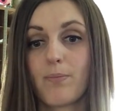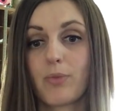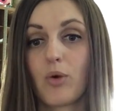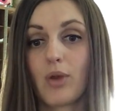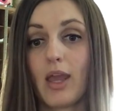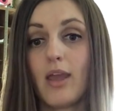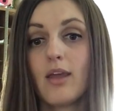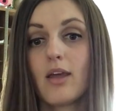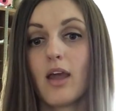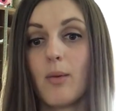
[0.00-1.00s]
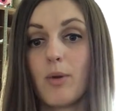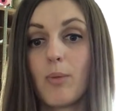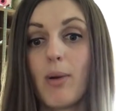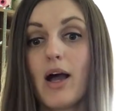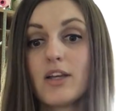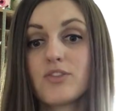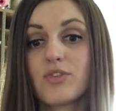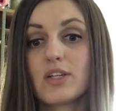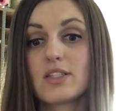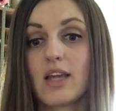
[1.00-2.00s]
Okay? I'm going to pause for
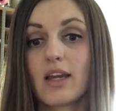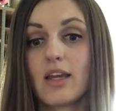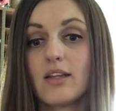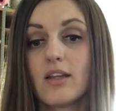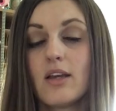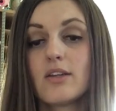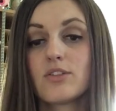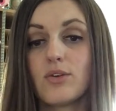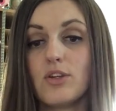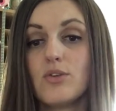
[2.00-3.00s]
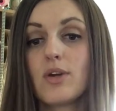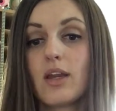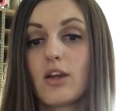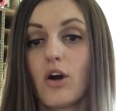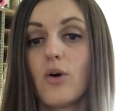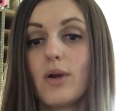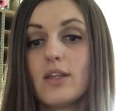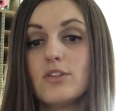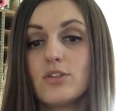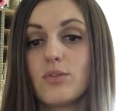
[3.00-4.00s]
a second so you can go
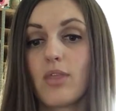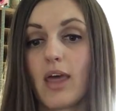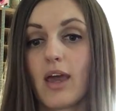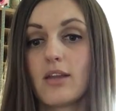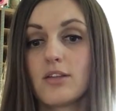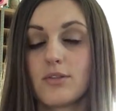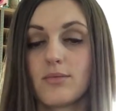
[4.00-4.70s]
and do that.